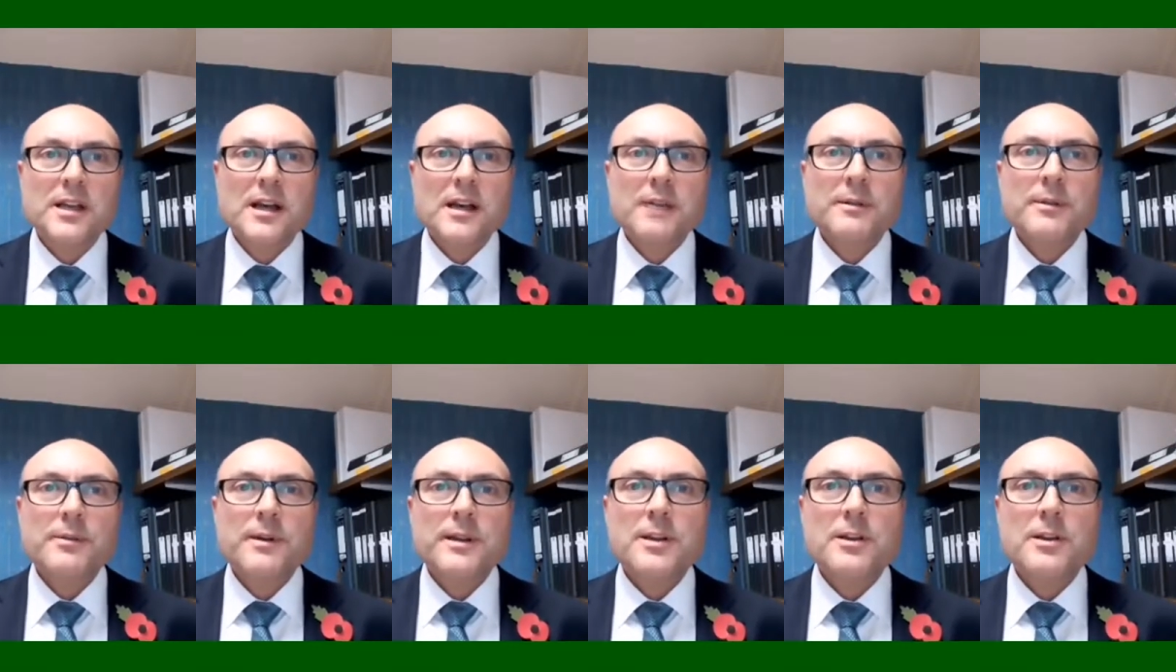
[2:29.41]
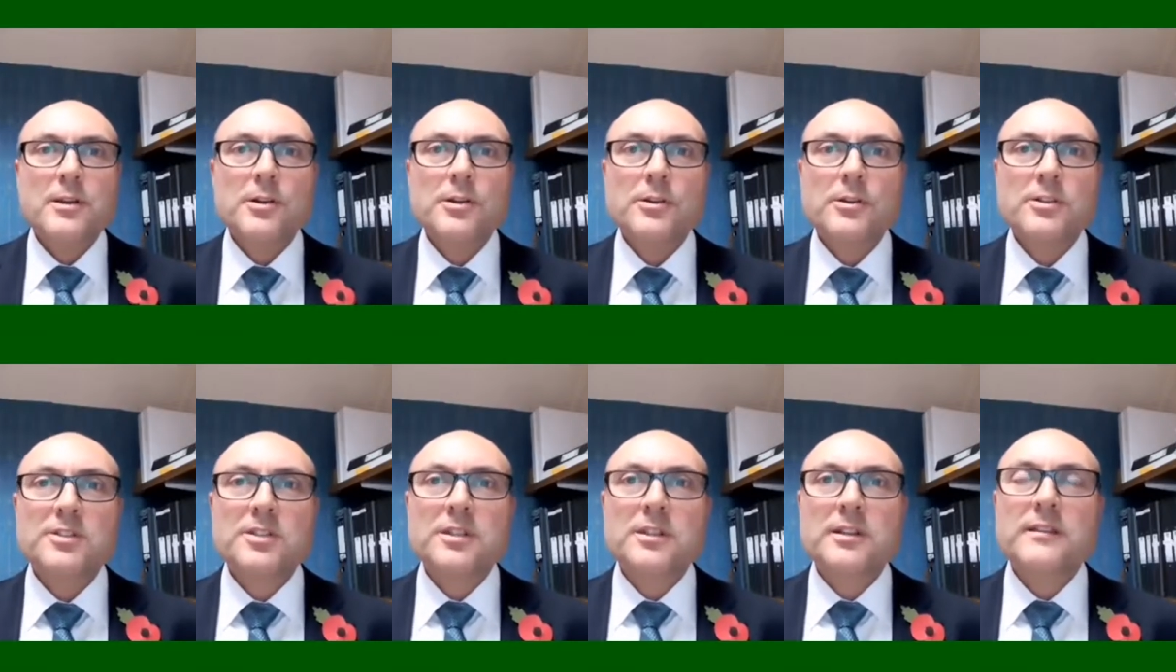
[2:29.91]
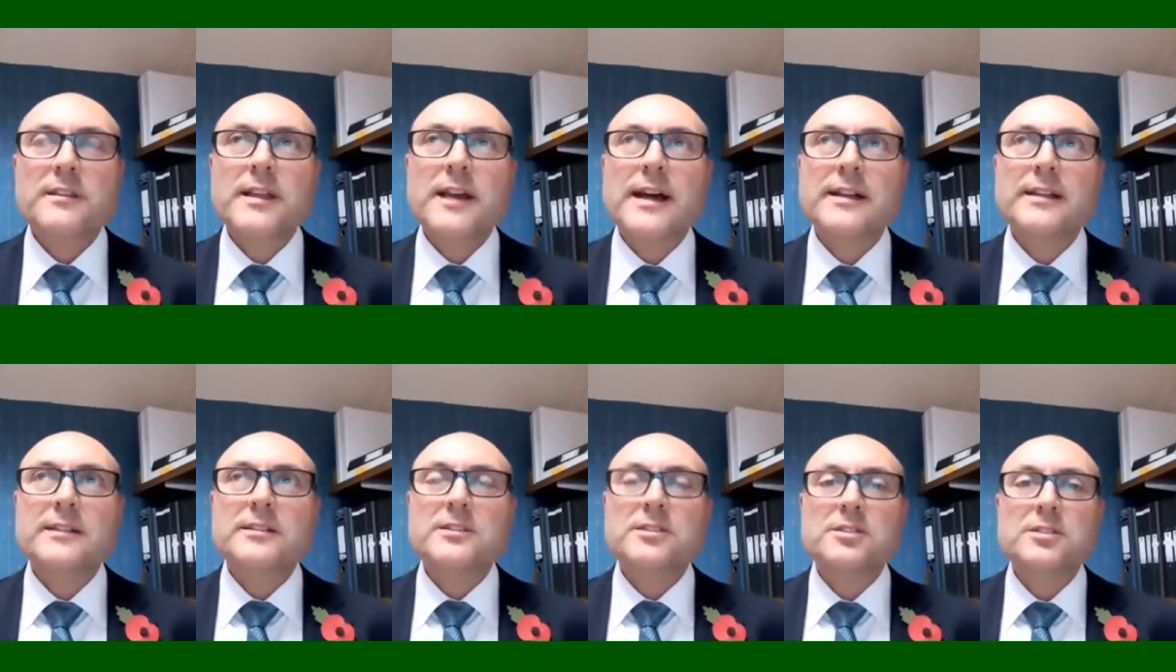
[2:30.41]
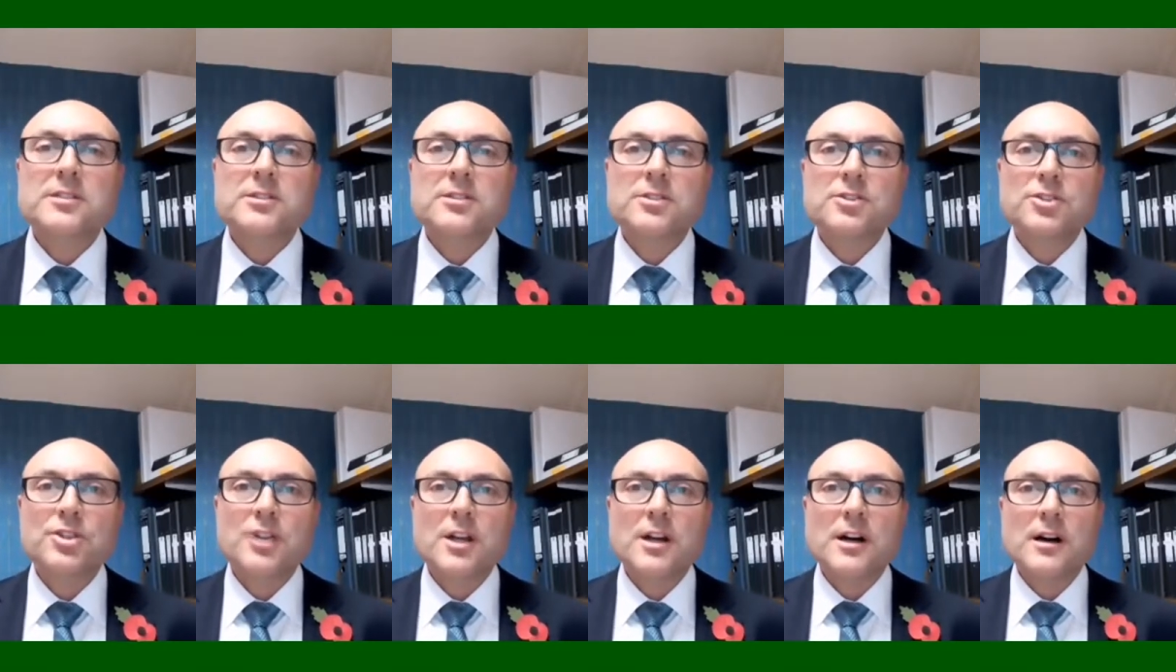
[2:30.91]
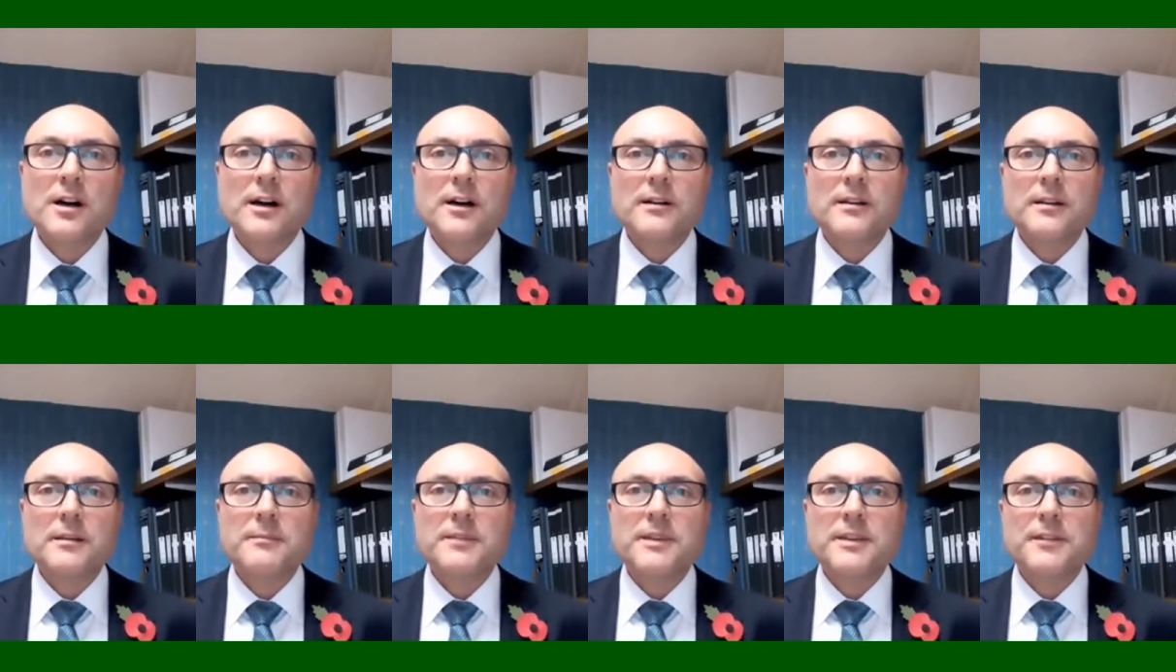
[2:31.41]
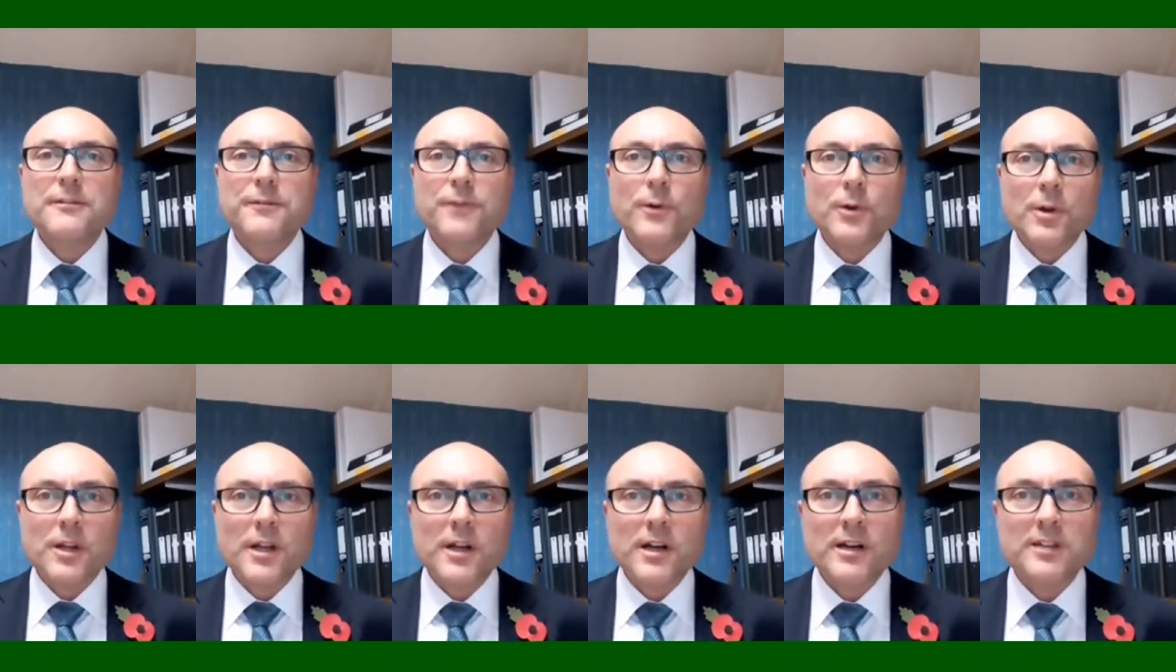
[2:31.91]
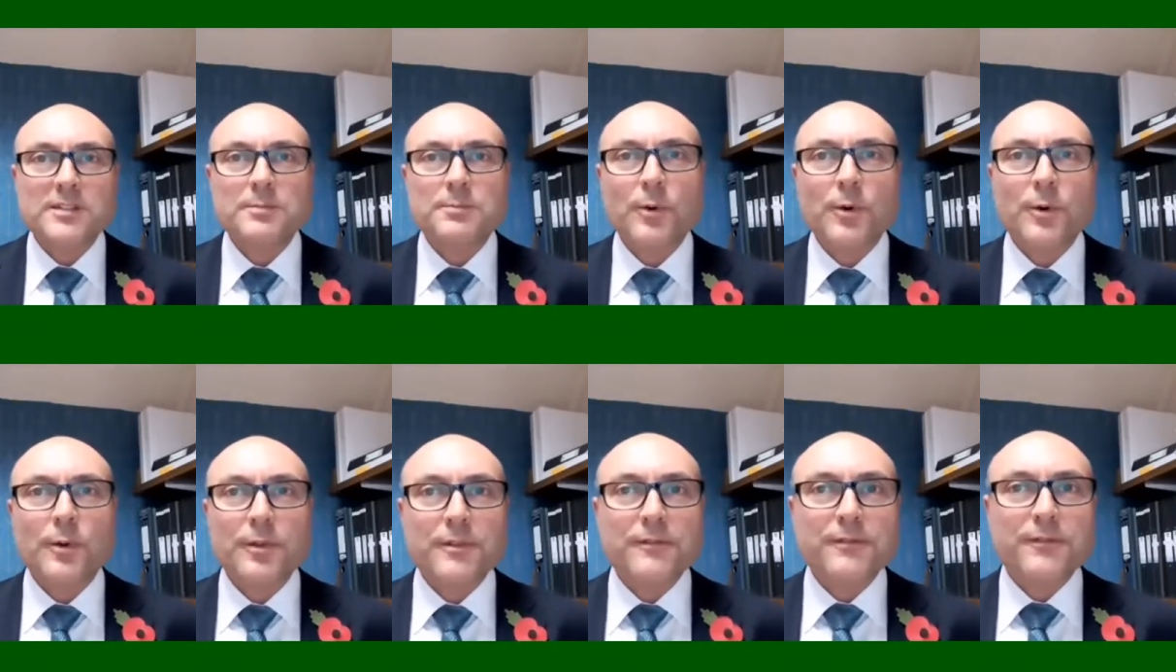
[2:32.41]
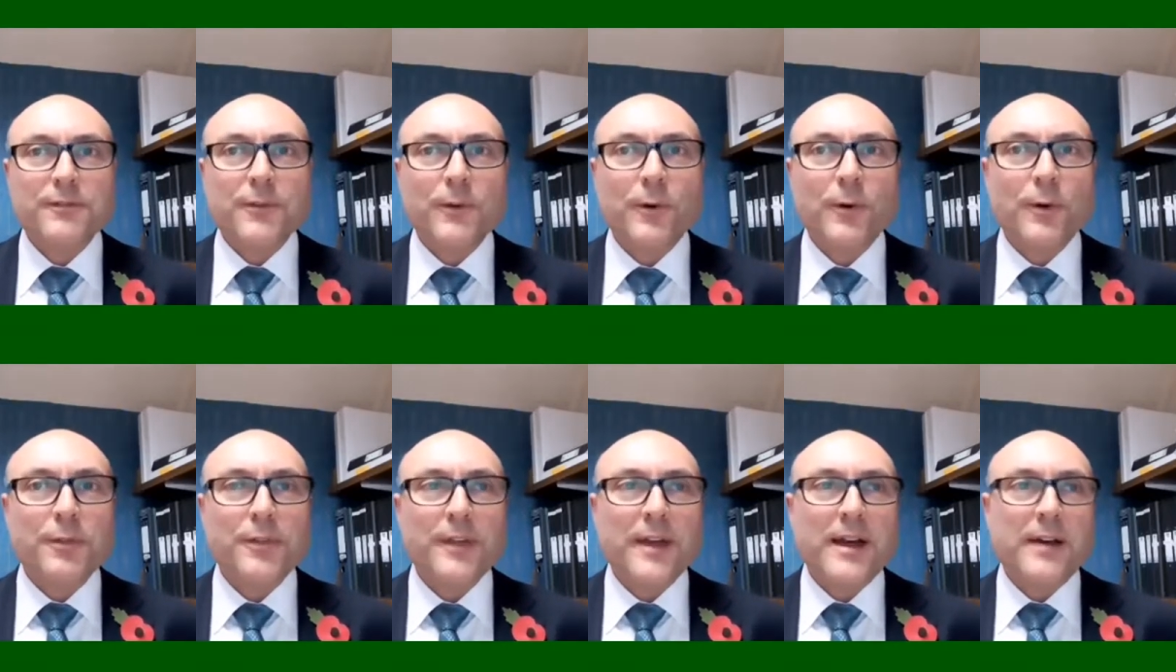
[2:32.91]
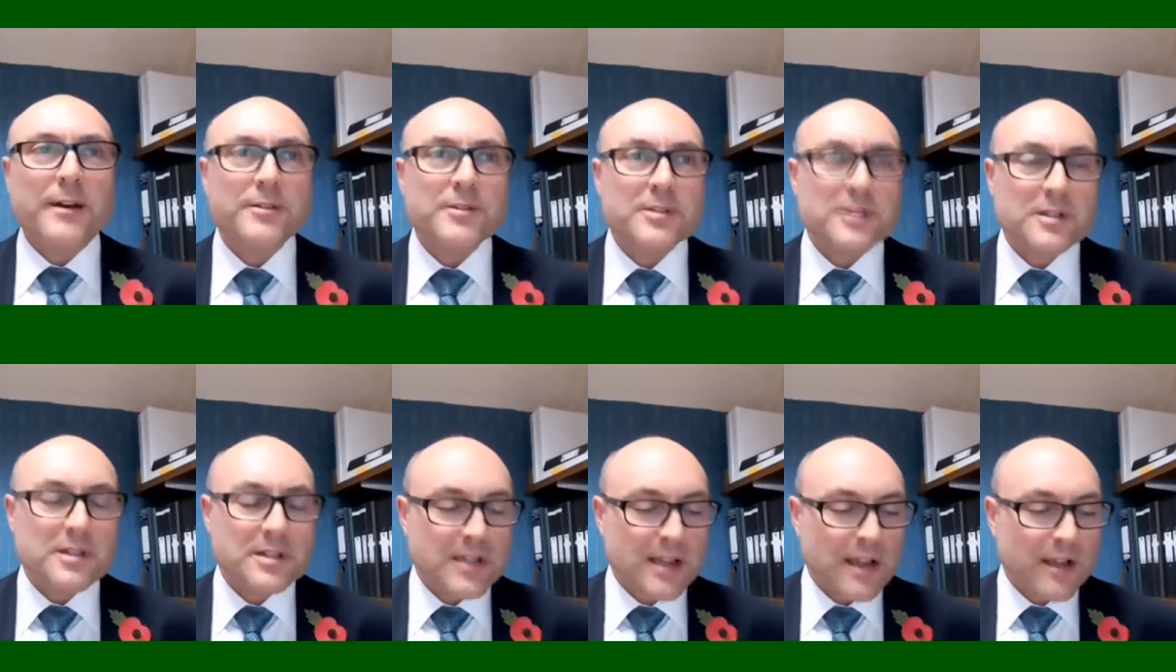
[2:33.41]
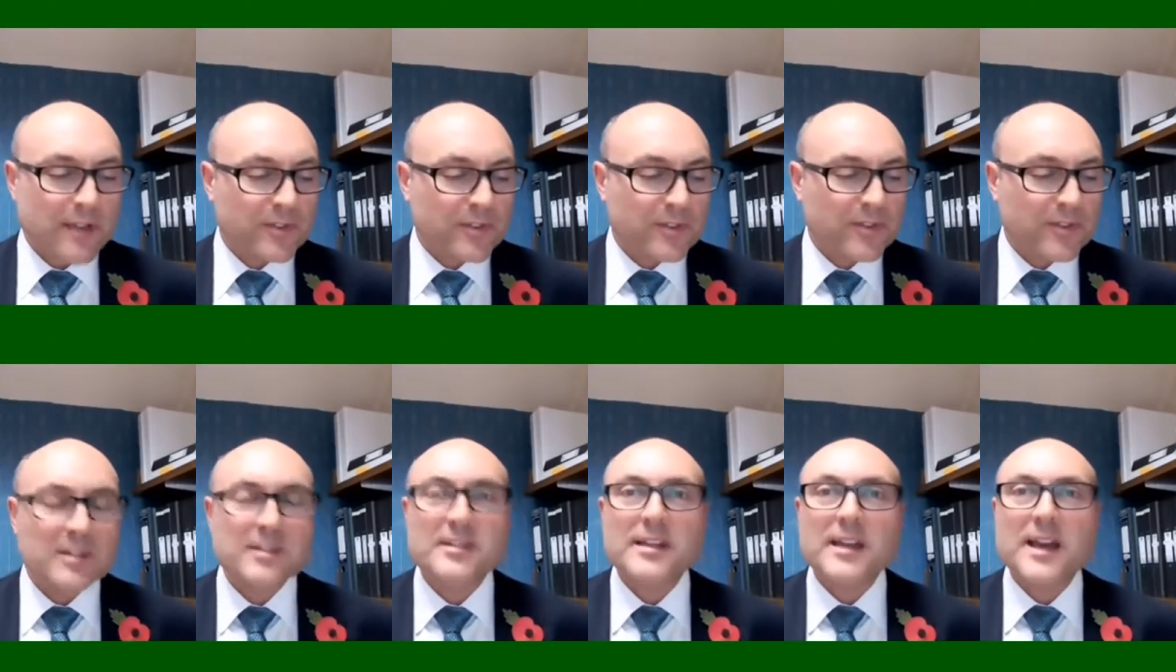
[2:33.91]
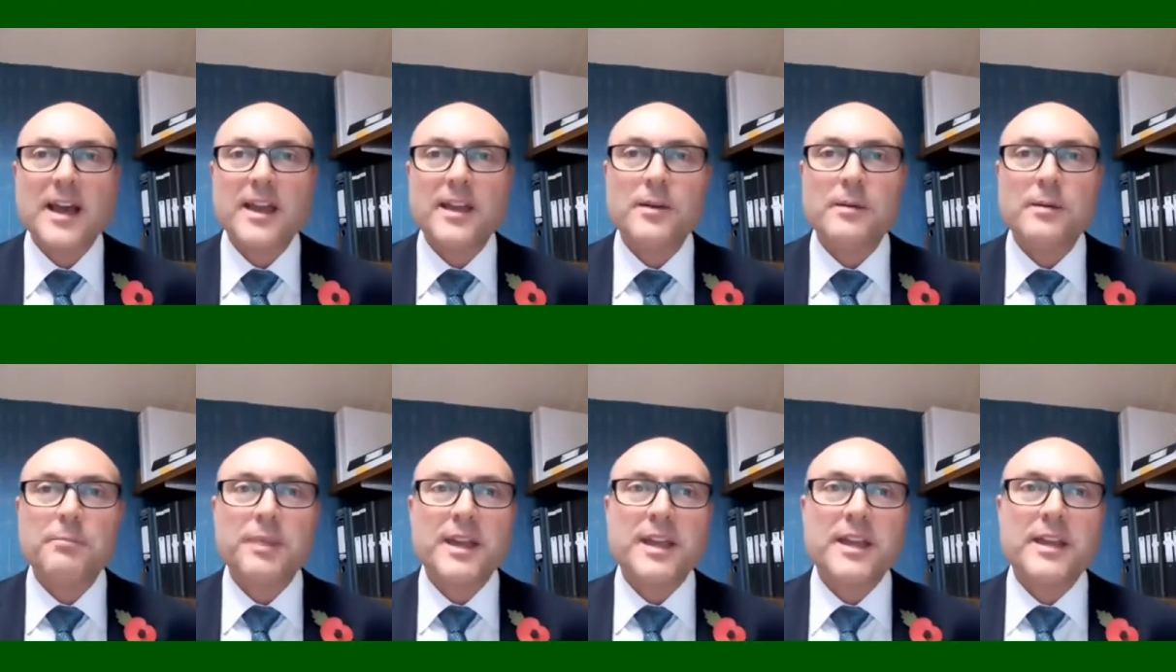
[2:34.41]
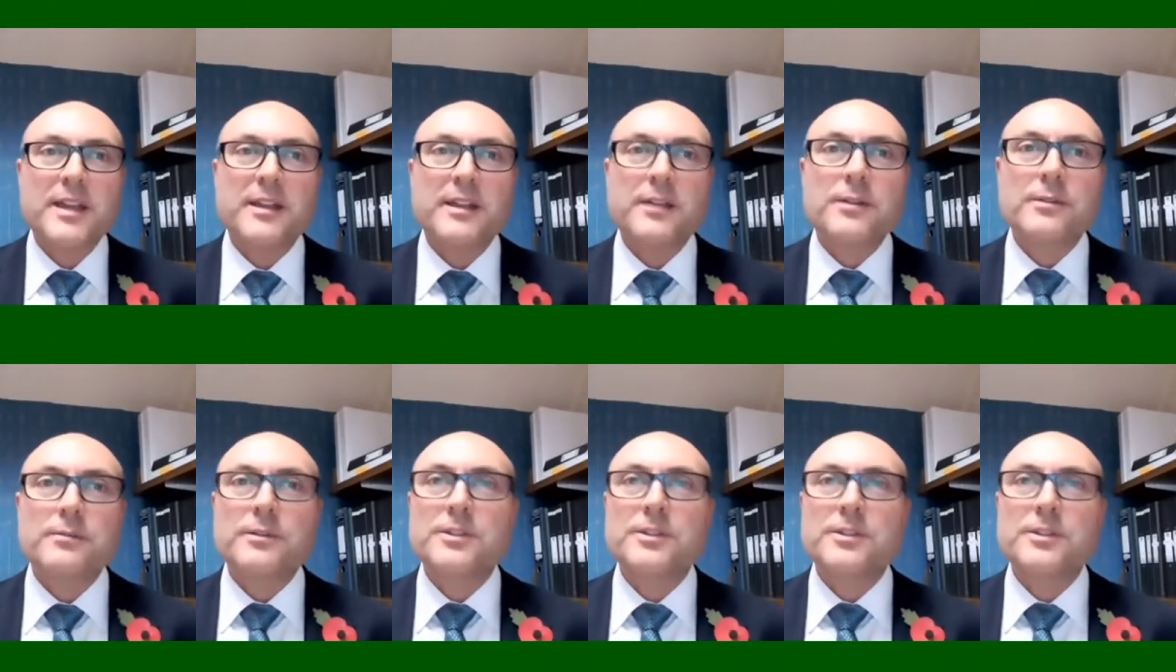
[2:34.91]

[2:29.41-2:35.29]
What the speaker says: I mean, when you looked at that chart, I mean, it forecast more than 4,000 deaths a day at peak,